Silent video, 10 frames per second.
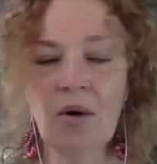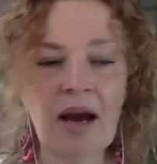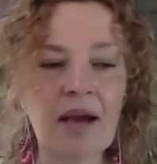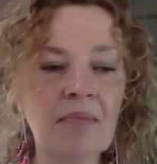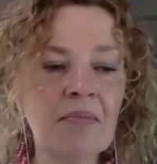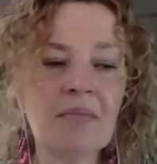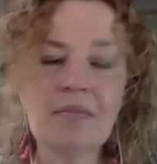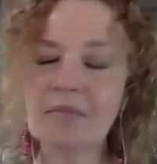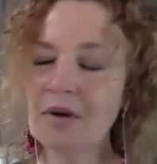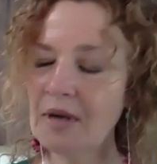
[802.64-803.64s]
I'm
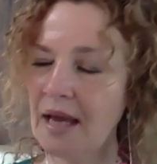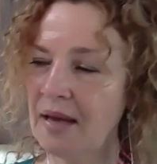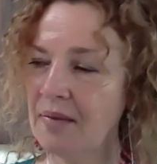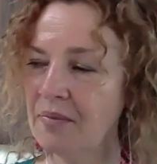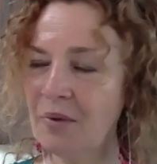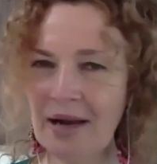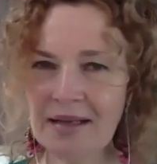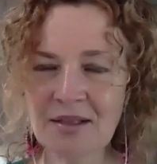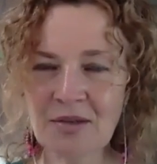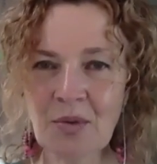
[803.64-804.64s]
okay,
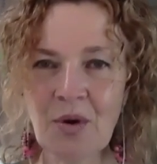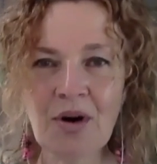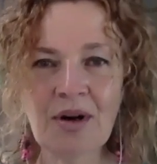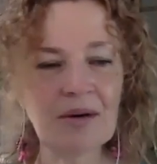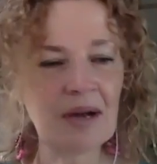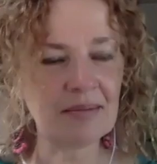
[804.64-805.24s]
practice more.